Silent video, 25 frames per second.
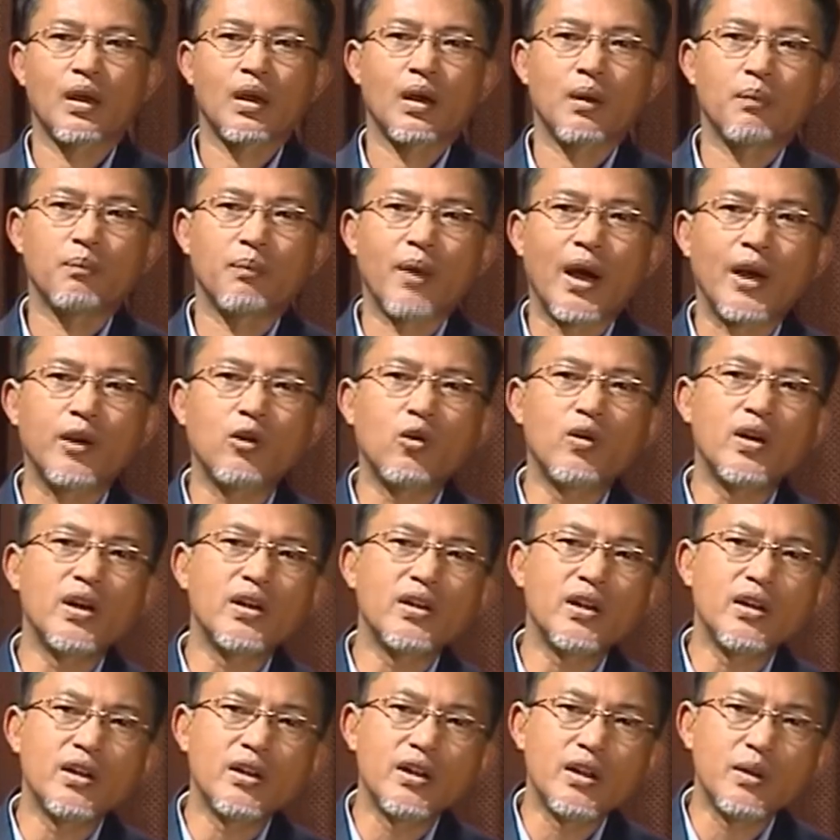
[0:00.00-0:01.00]

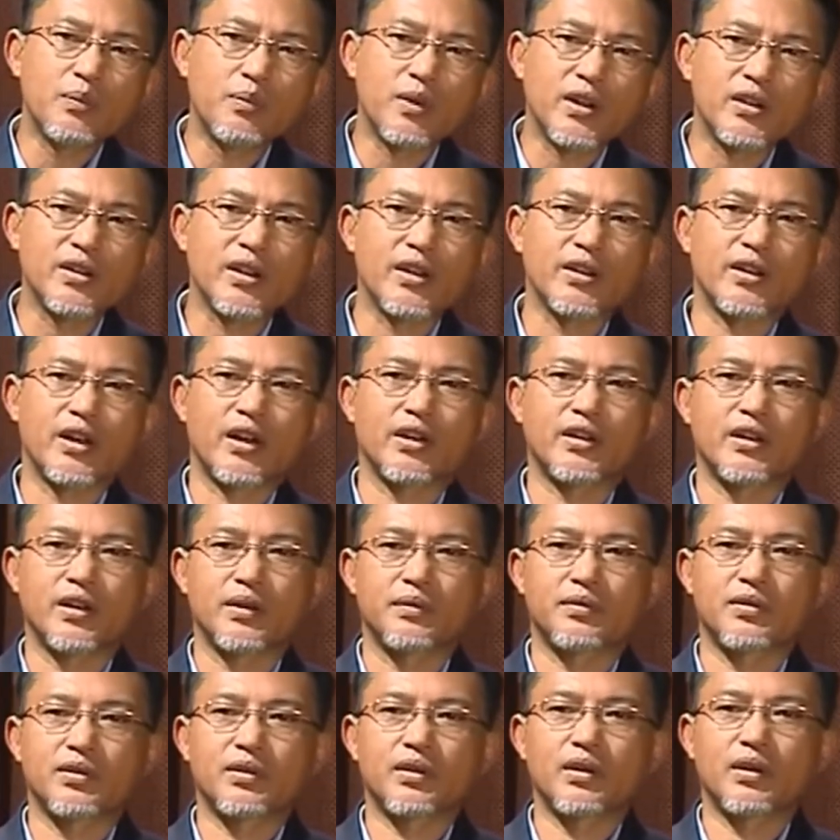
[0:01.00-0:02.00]
Minority
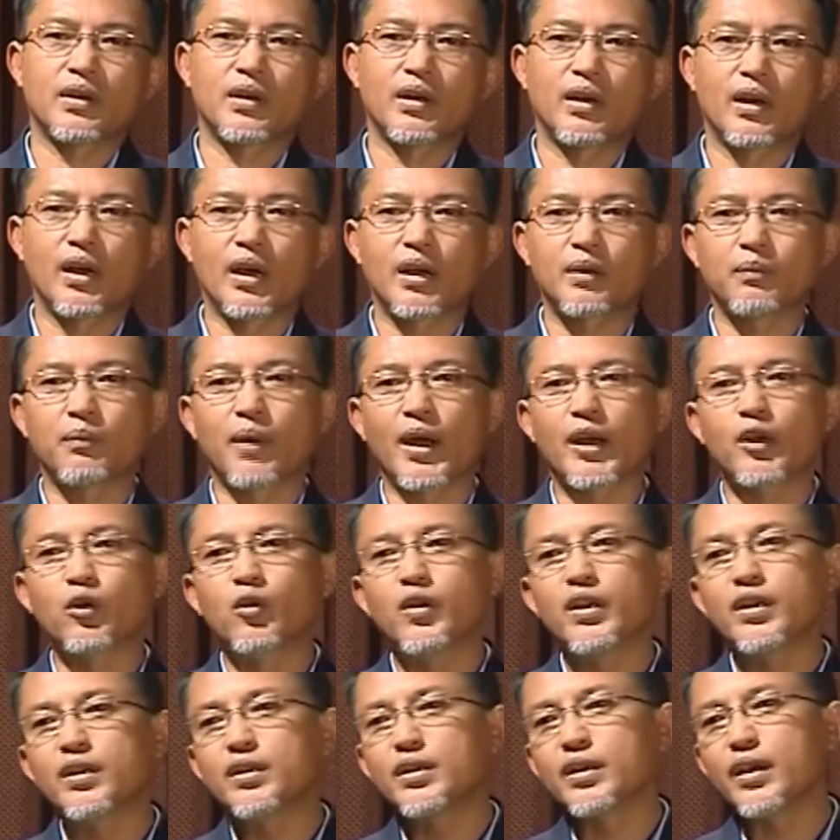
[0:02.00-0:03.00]
representatives and
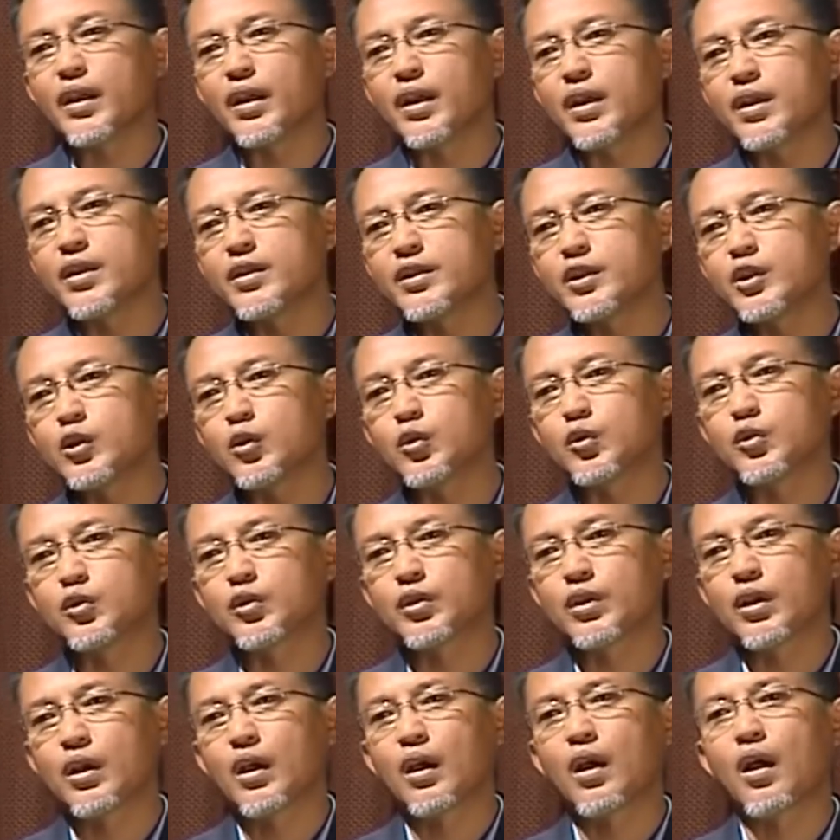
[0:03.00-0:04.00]
minority NGOs
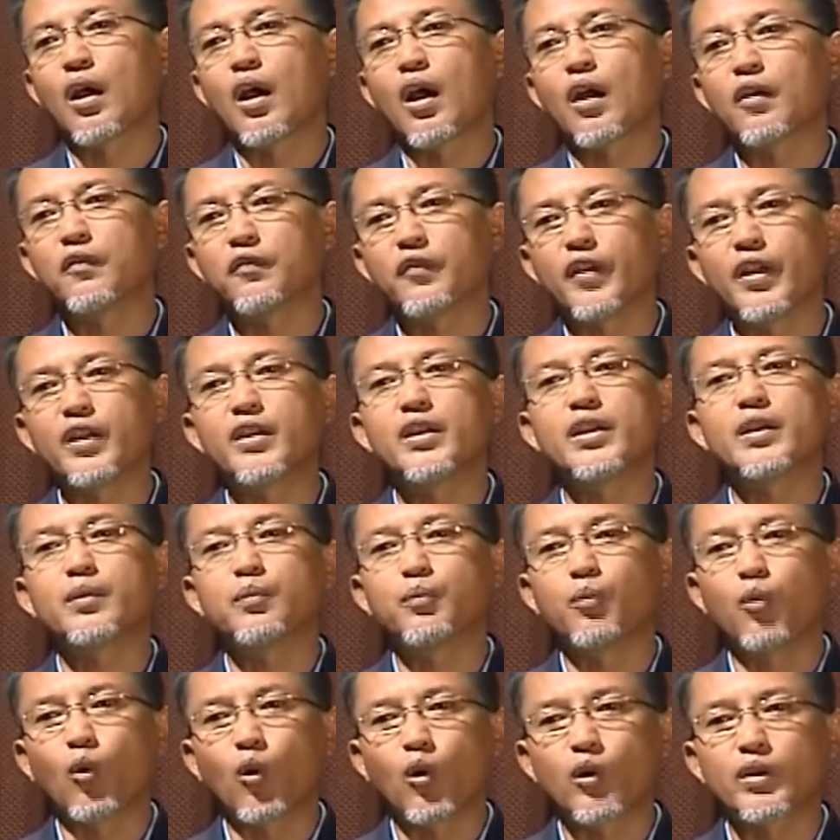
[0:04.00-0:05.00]
are very
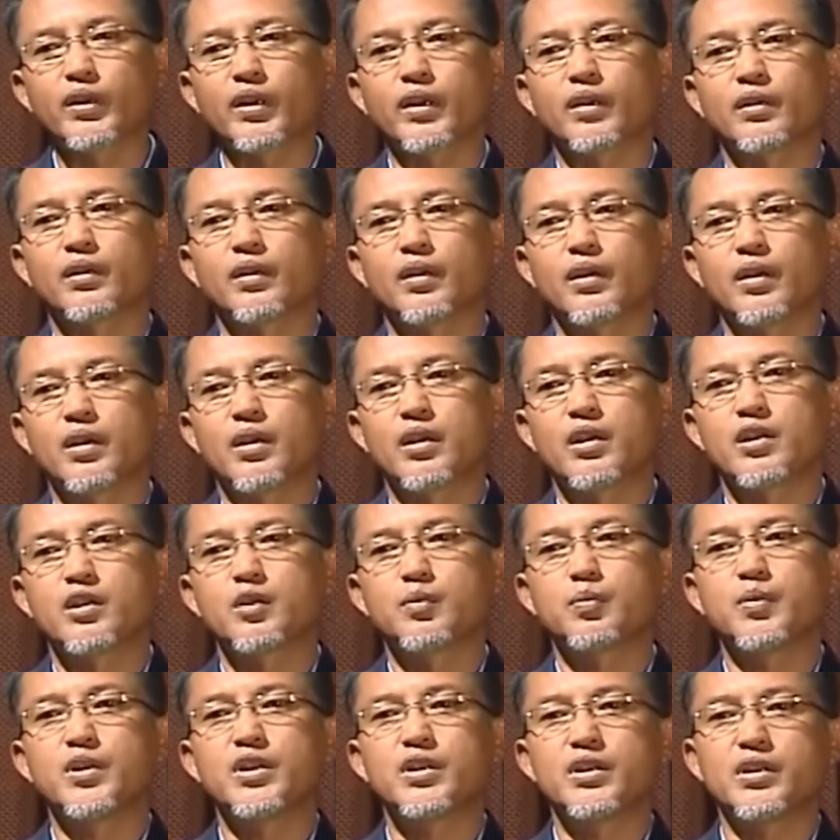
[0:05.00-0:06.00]
important,
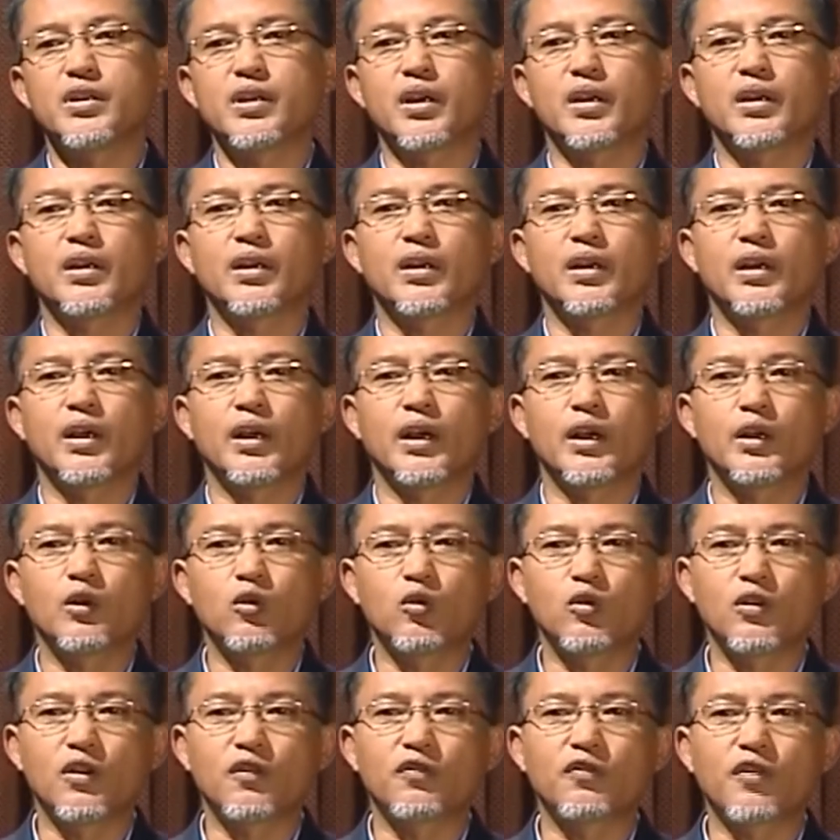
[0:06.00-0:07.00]
especially to
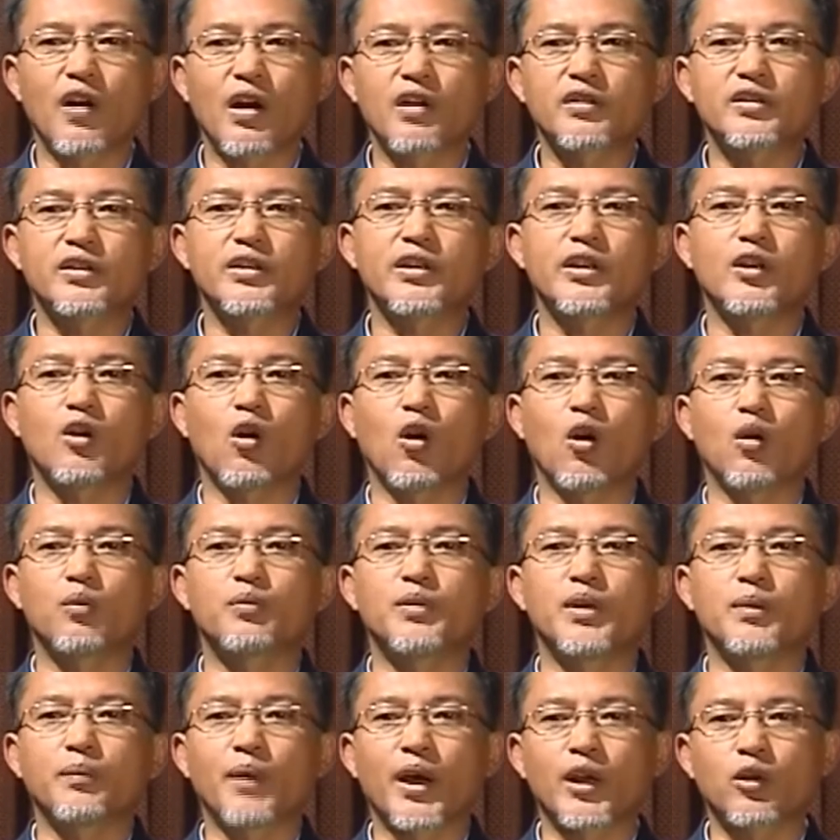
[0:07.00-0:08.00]
the functioning of
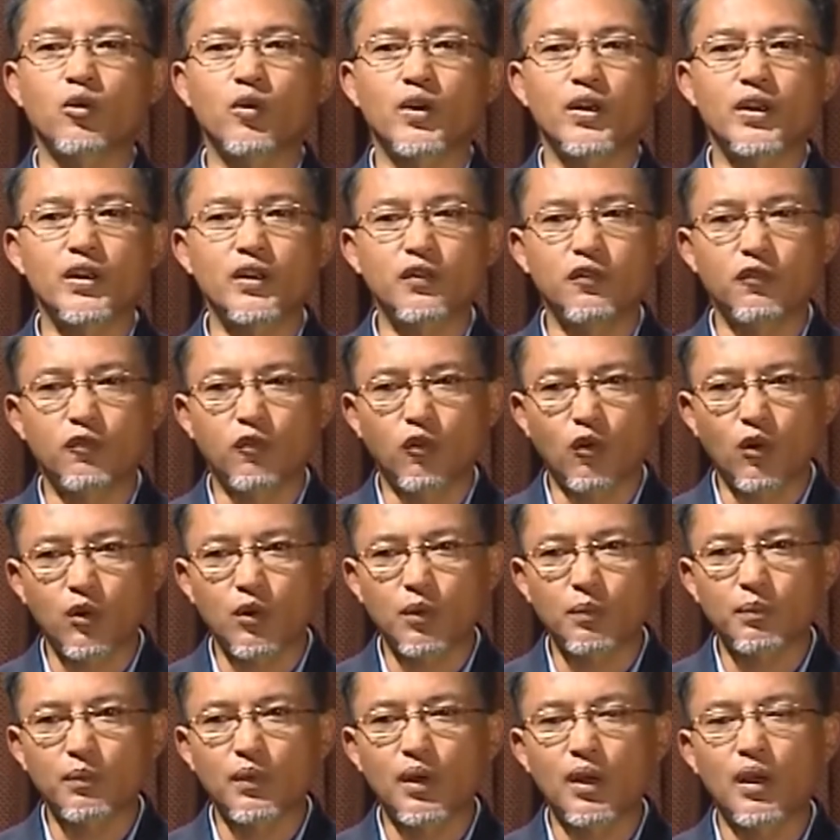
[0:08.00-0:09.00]
the Minority
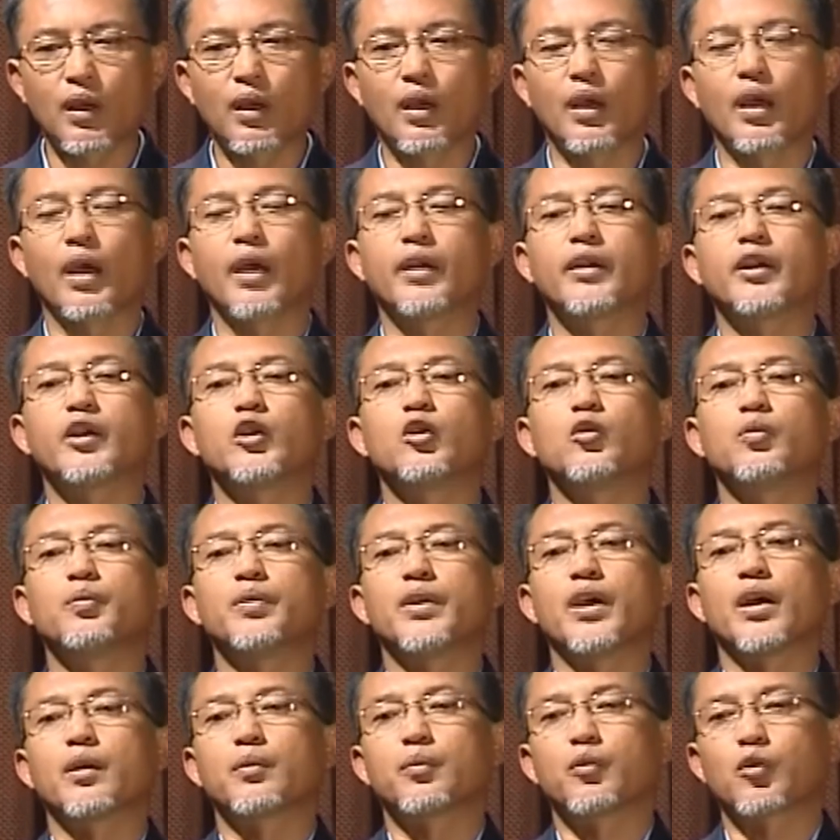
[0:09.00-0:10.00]
Forum and the
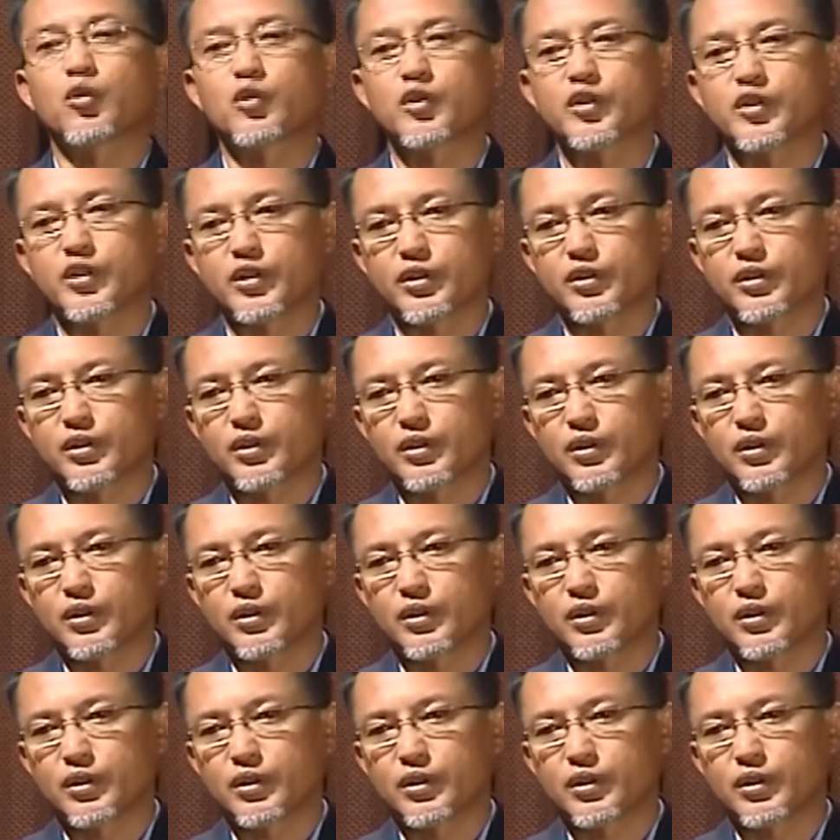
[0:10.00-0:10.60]
UPR process.